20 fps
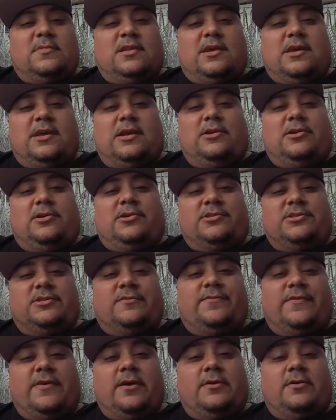Hello
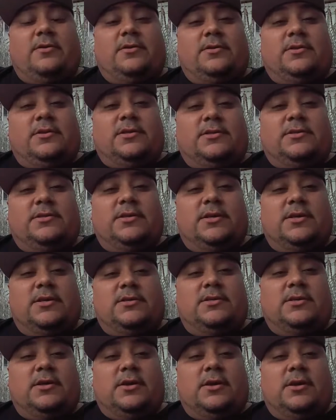SFL, this
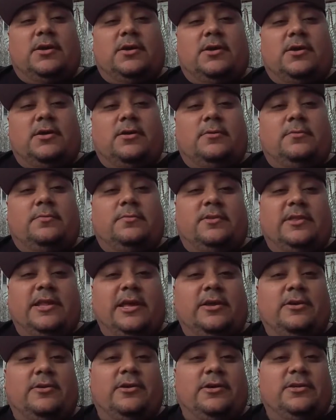is
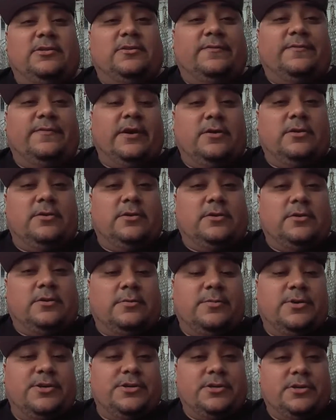NATO SFL, the
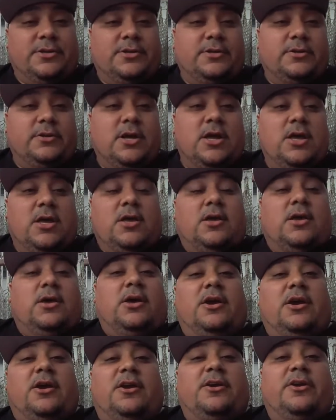commissioner,
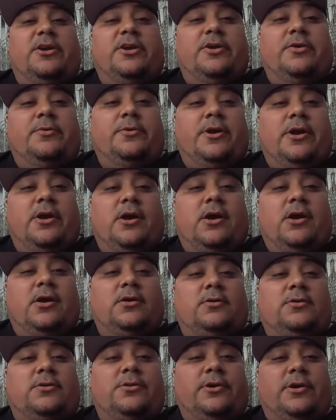and here we
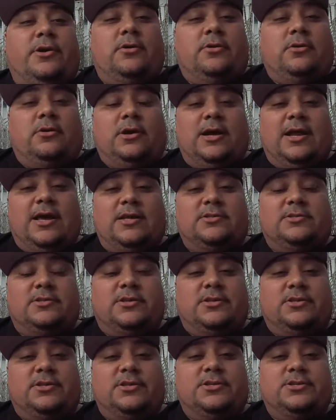are doing our last
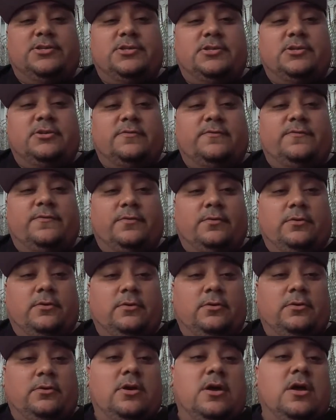edition
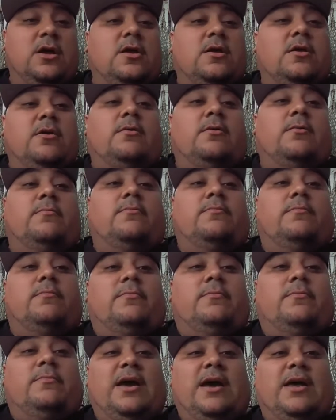for
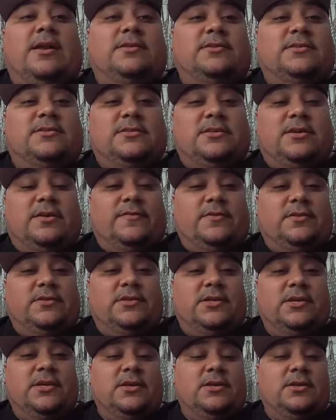Madden
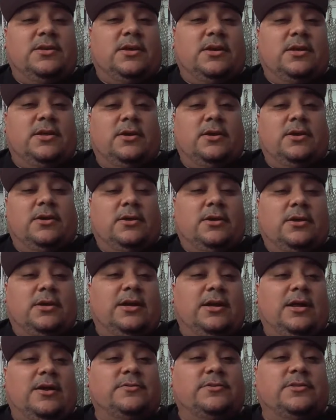17 and
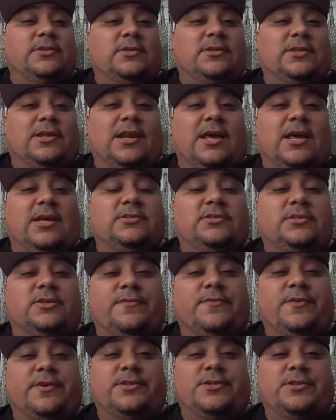announcing the last
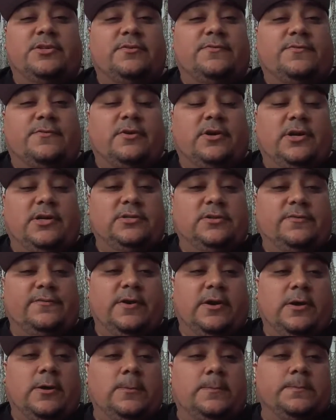division for
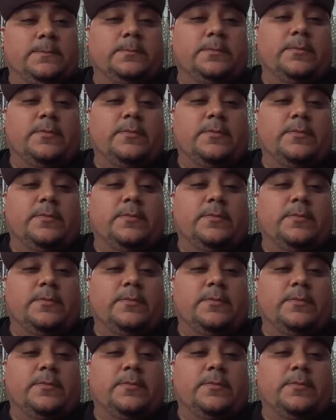SFL.